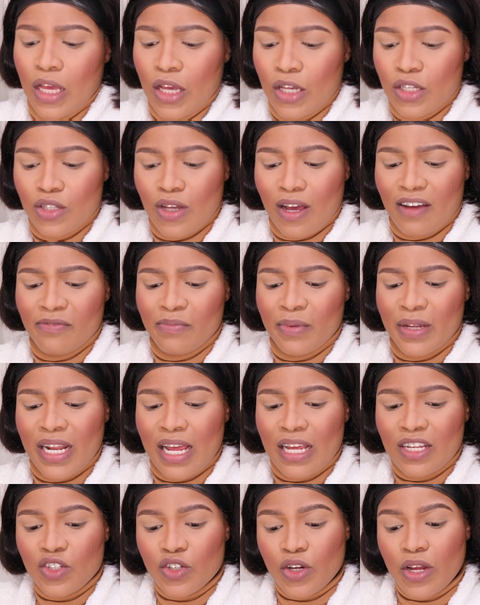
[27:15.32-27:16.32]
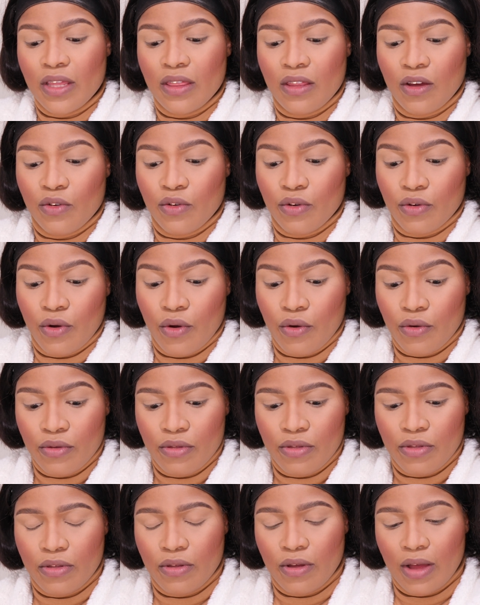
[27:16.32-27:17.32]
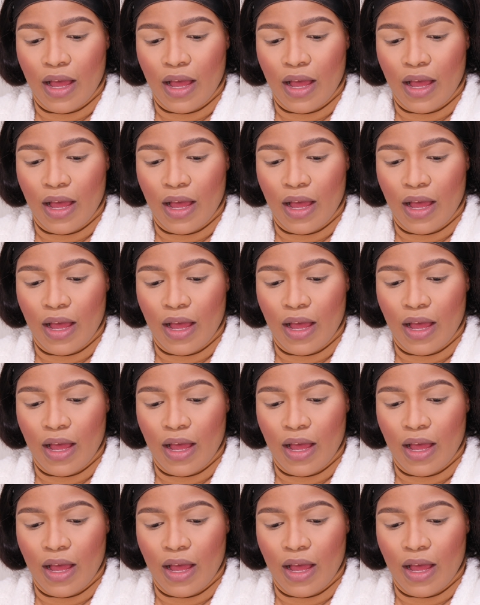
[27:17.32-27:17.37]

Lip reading: So I've been enjoying the growth